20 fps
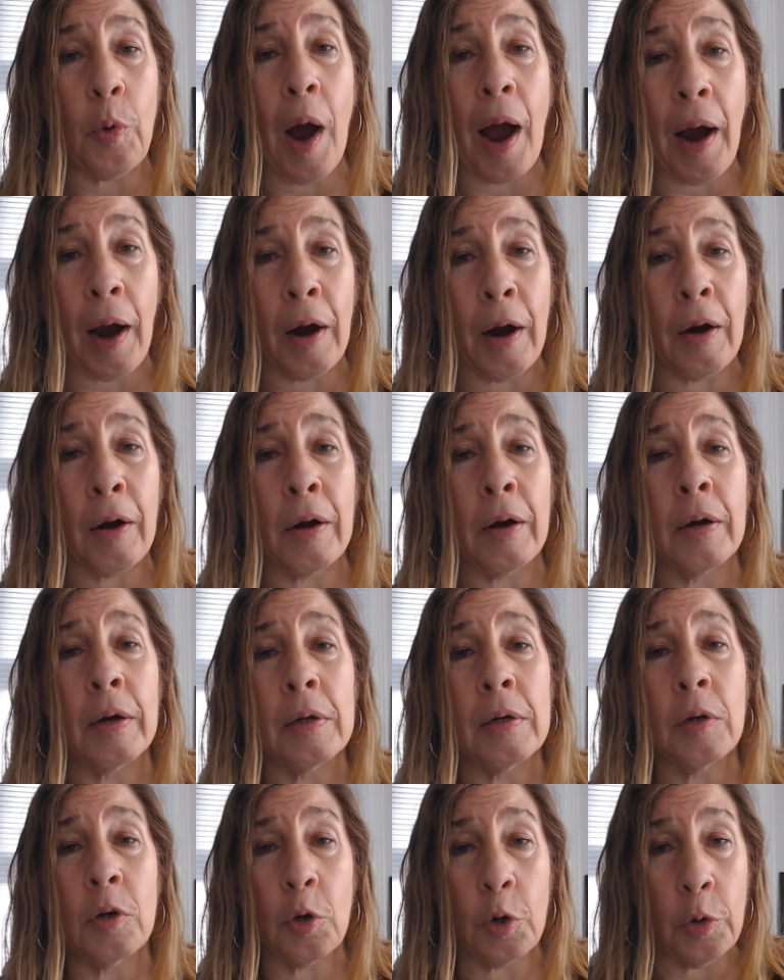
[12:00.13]
are
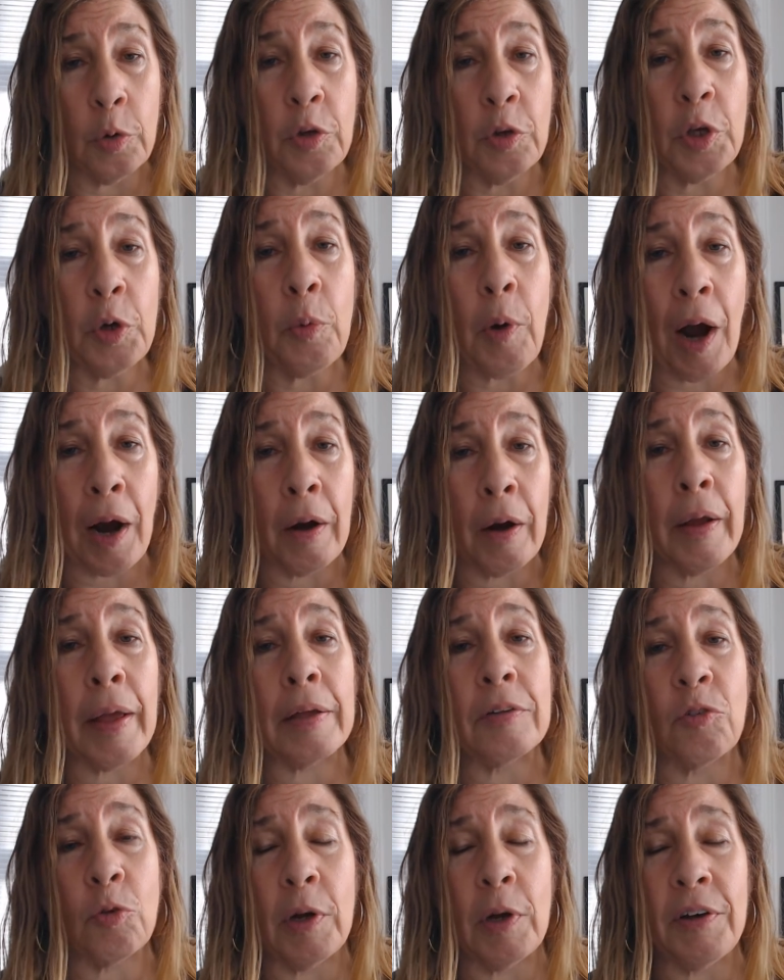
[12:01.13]
who you are, a
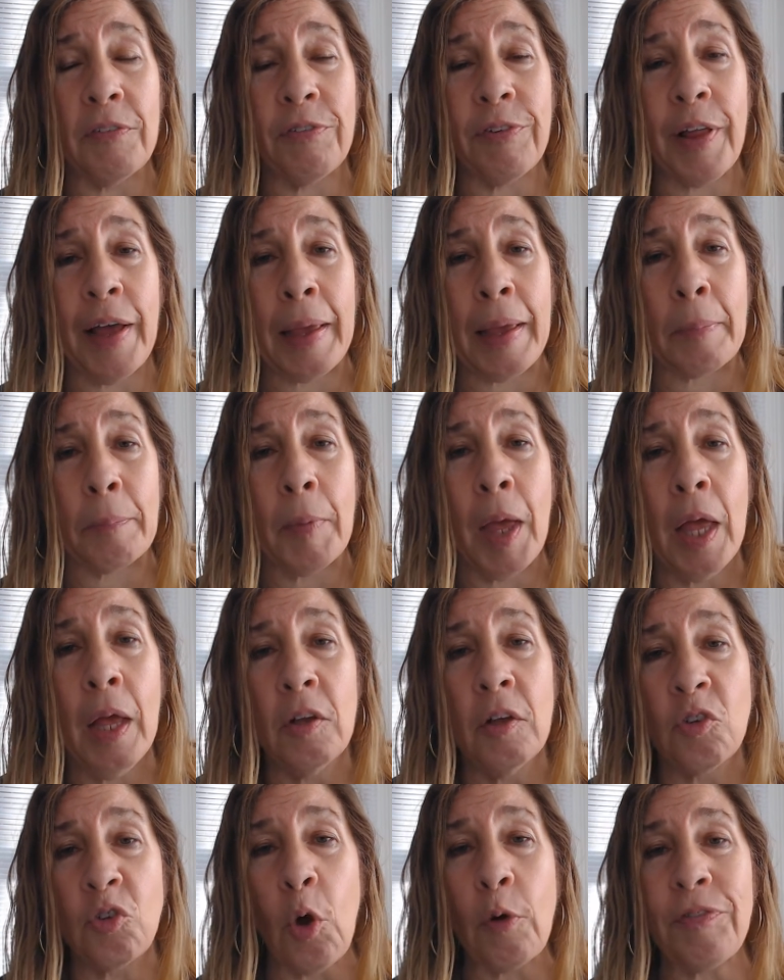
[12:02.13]
twin flame.
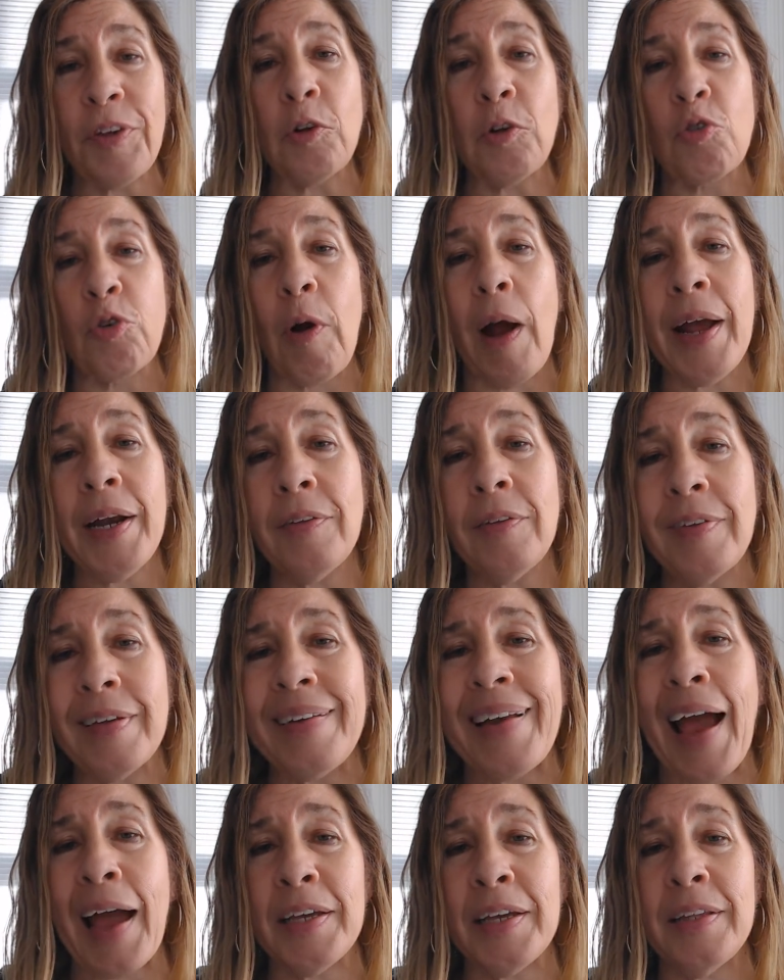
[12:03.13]
So if you try to
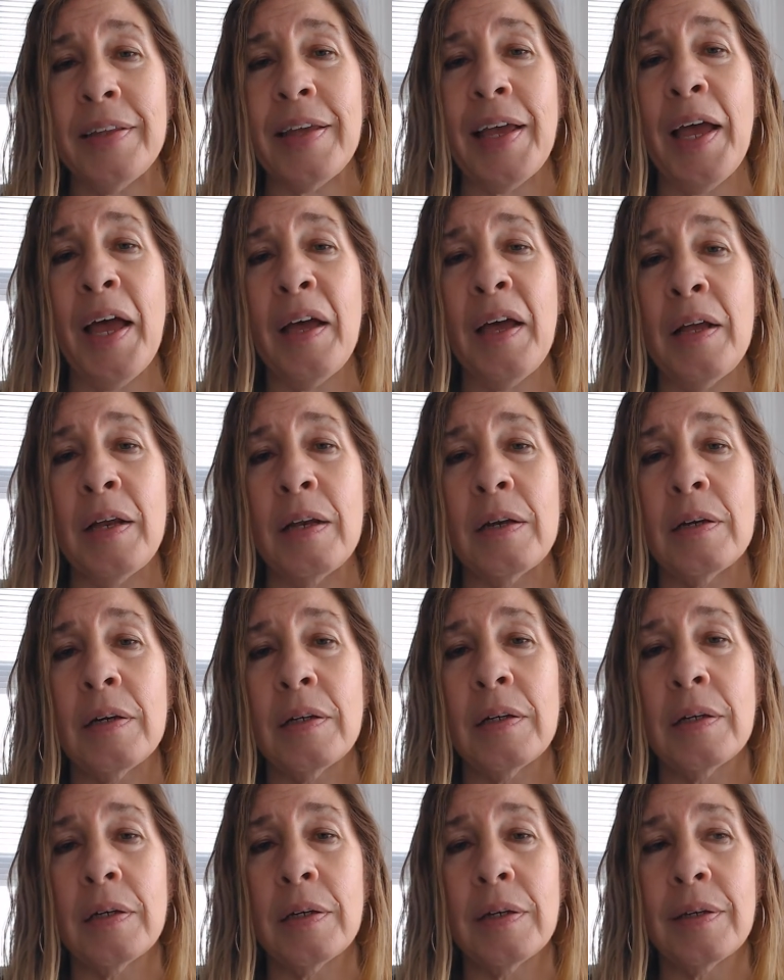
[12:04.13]
deny that,
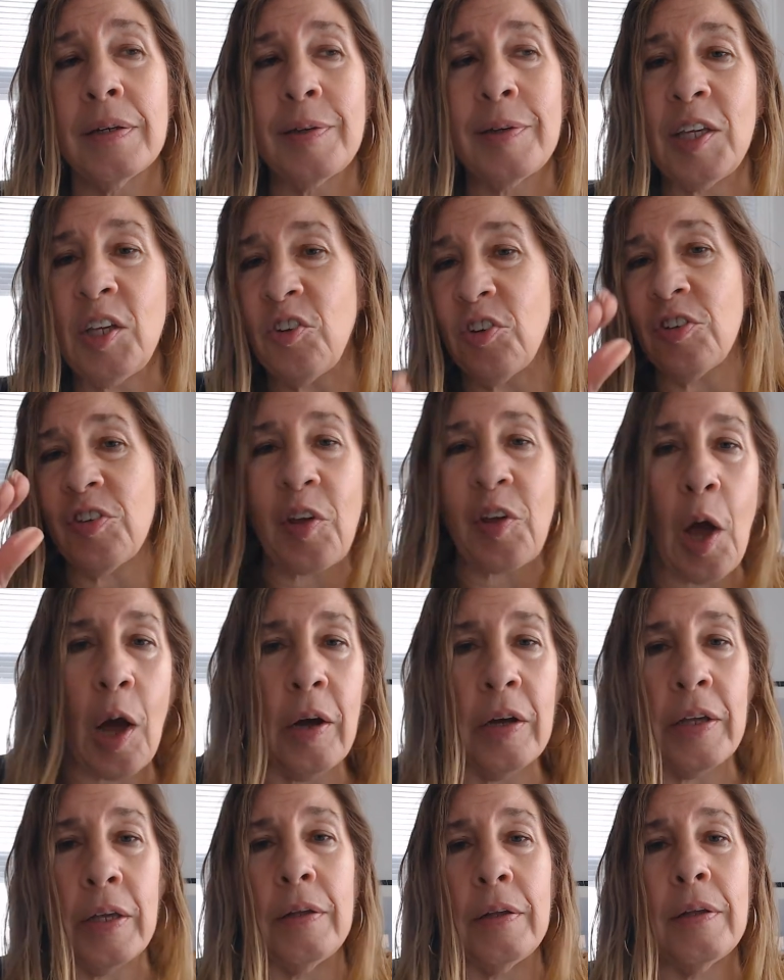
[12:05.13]
you just
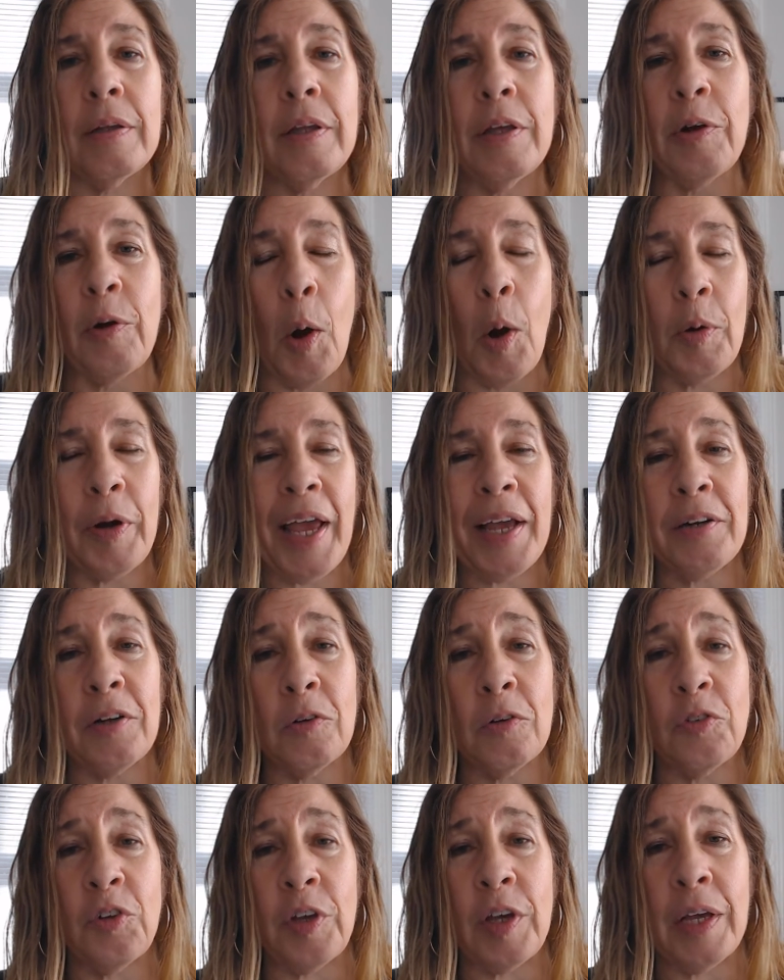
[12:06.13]
cut your own
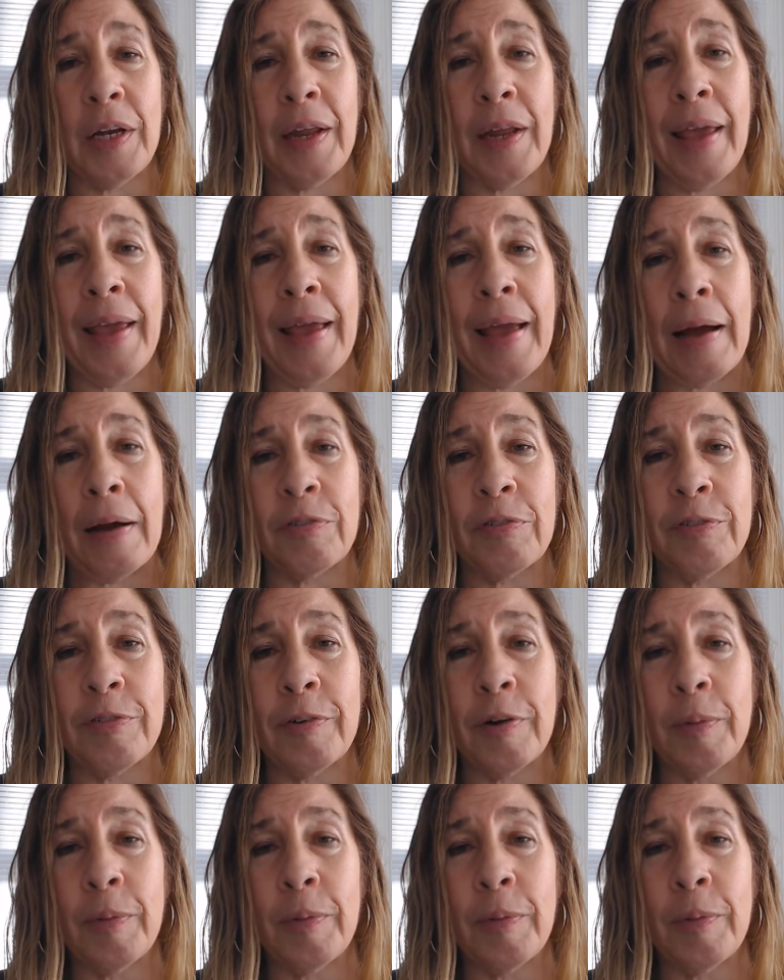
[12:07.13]
energy in half.